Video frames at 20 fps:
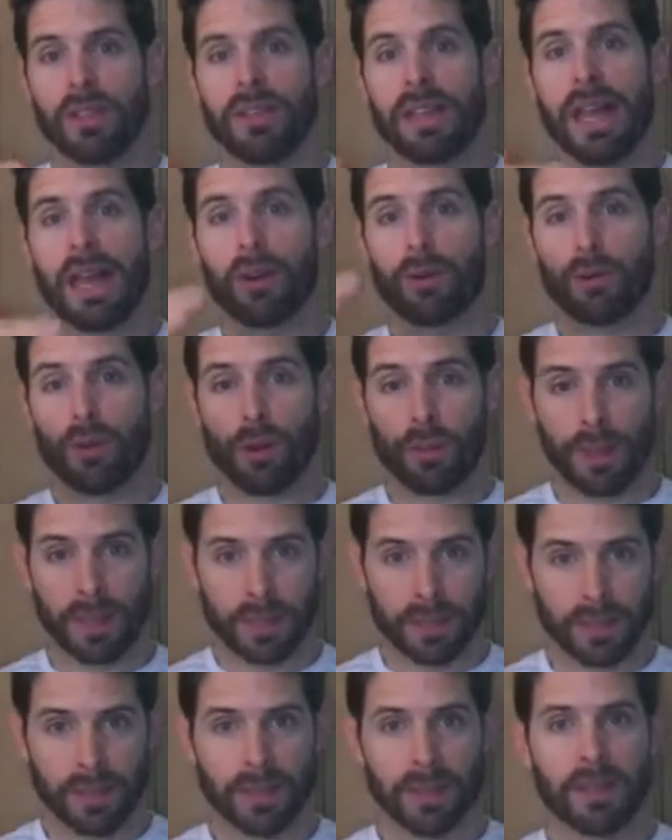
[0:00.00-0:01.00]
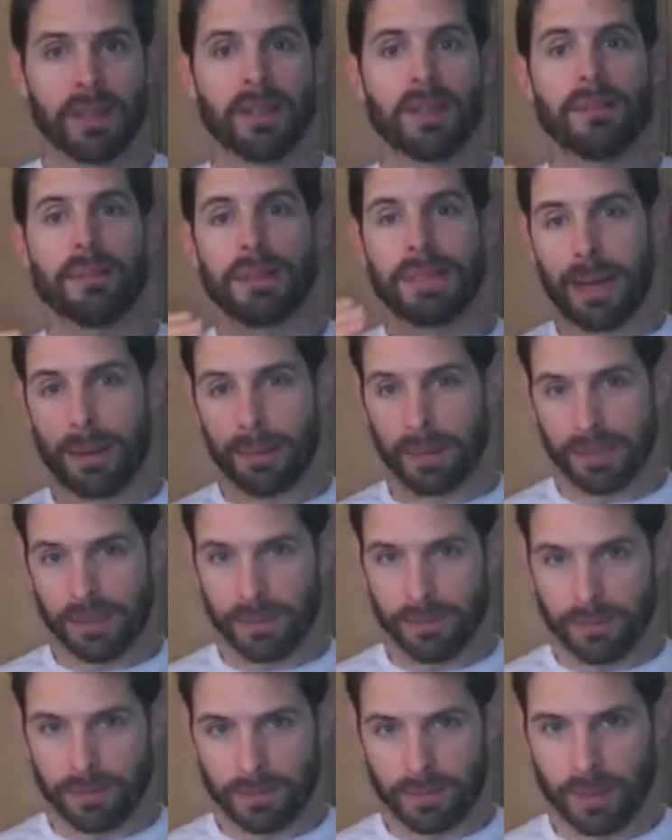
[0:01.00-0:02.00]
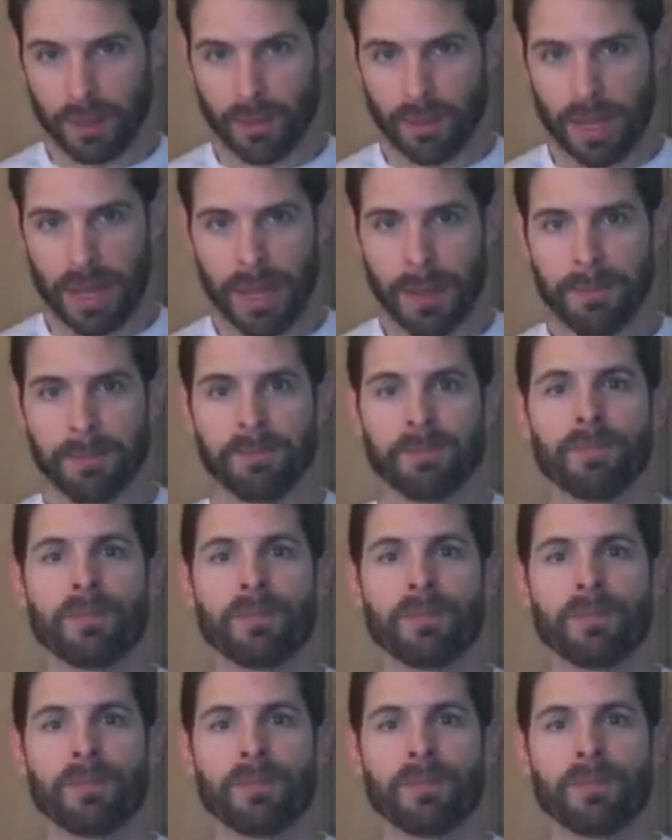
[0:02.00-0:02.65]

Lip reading: the anaerobic metabolism, okay?